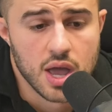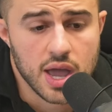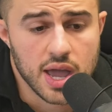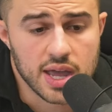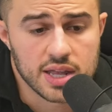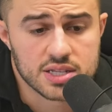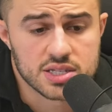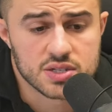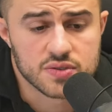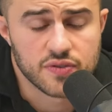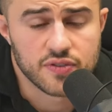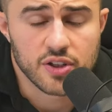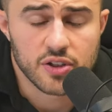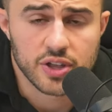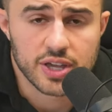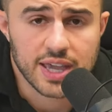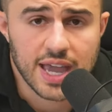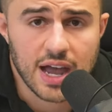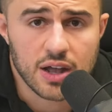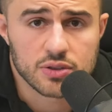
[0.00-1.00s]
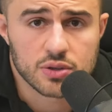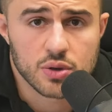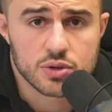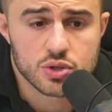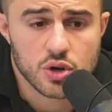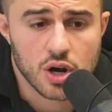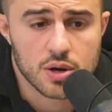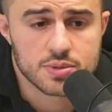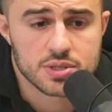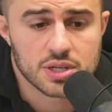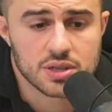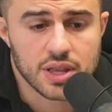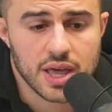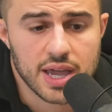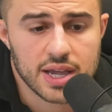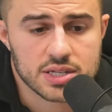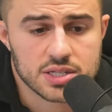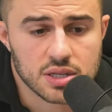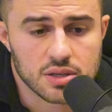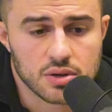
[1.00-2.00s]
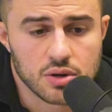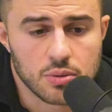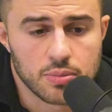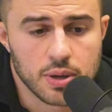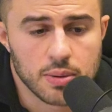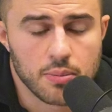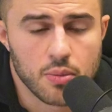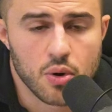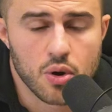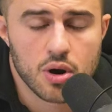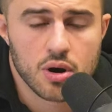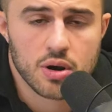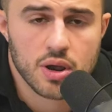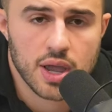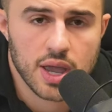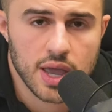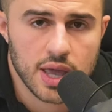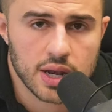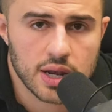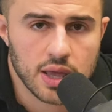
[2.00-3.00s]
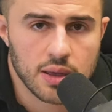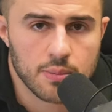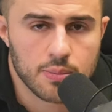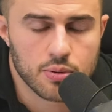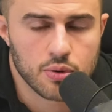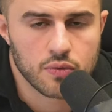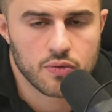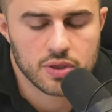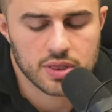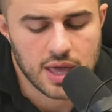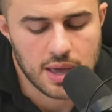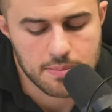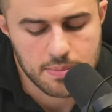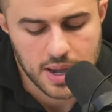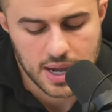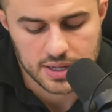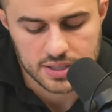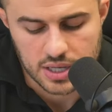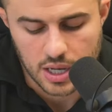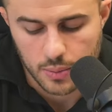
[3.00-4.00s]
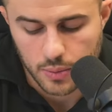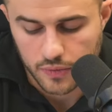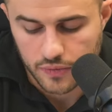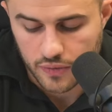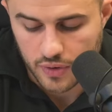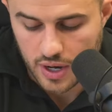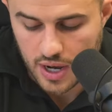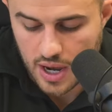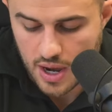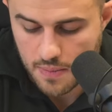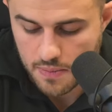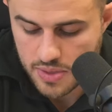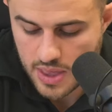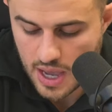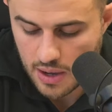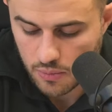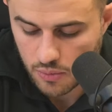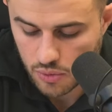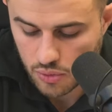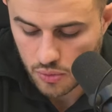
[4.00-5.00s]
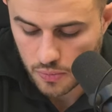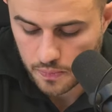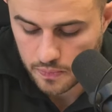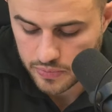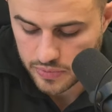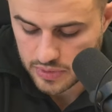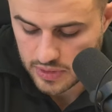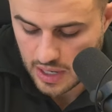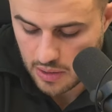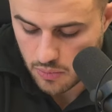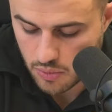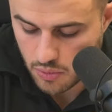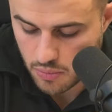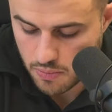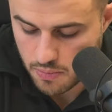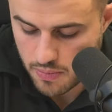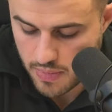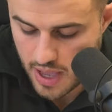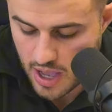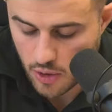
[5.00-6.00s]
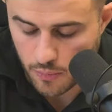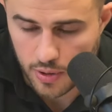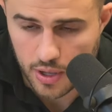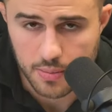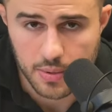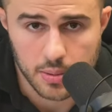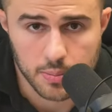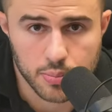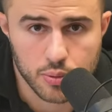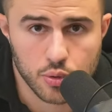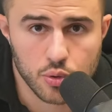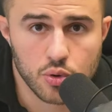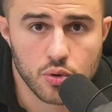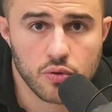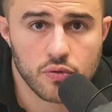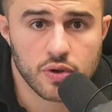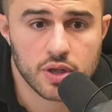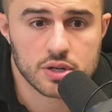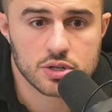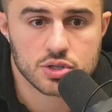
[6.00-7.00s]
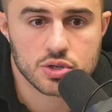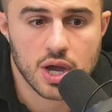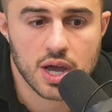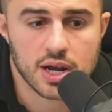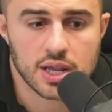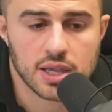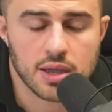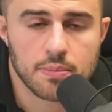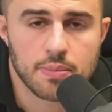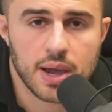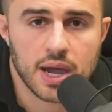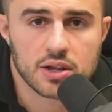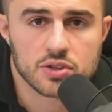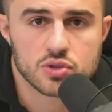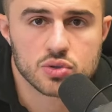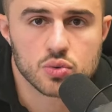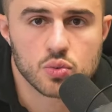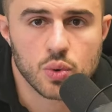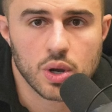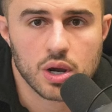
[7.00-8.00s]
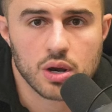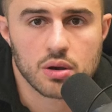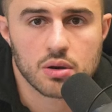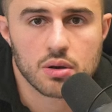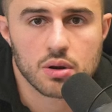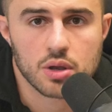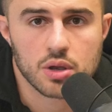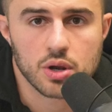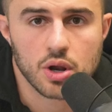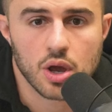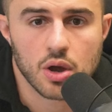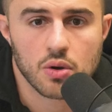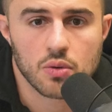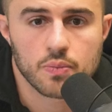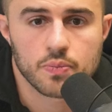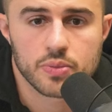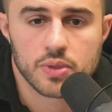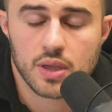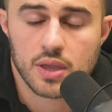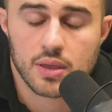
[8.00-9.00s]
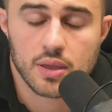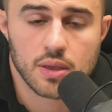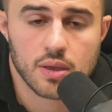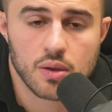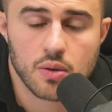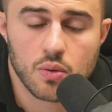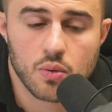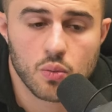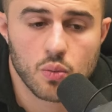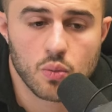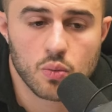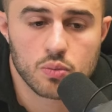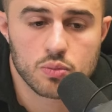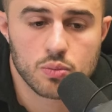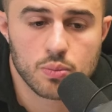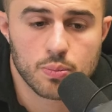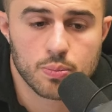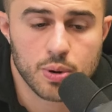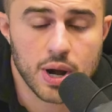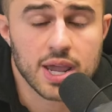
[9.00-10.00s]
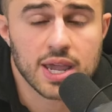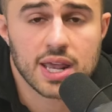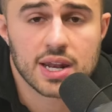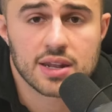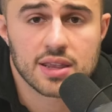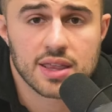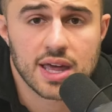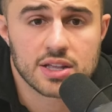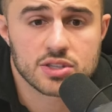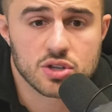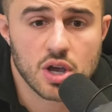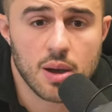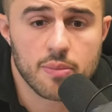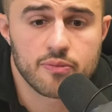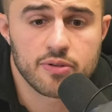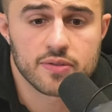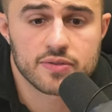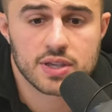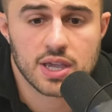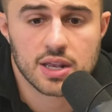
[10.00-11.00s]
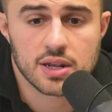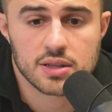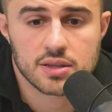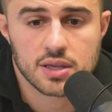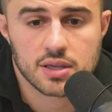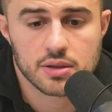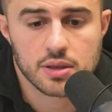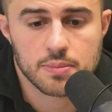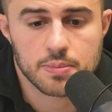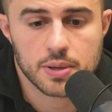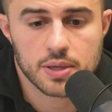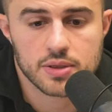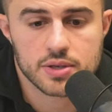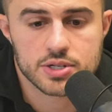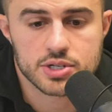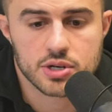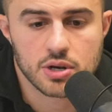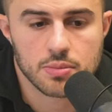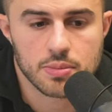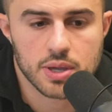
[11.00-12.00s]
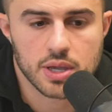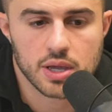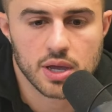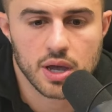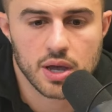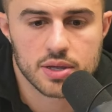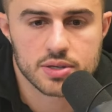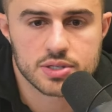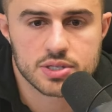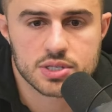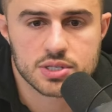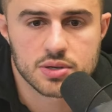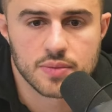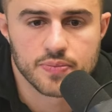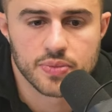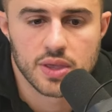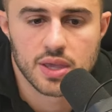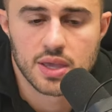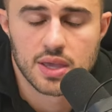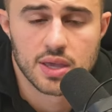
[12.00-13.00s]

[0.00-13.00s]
it's filling out those arms and legs a little bit more and improving that back double for him. That will that will help him improve and try to get back to where, you know, break into that top 15 at the Olympia this year because